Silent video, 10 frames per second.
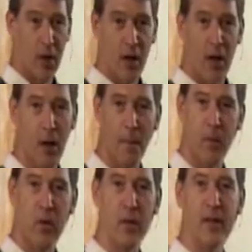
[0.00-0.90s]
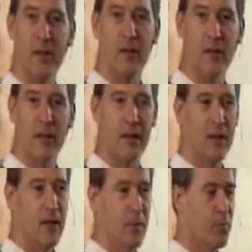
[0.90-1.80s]
completely
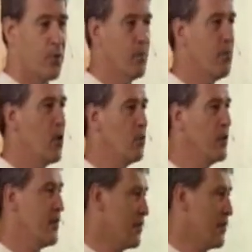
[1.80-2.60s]
promoting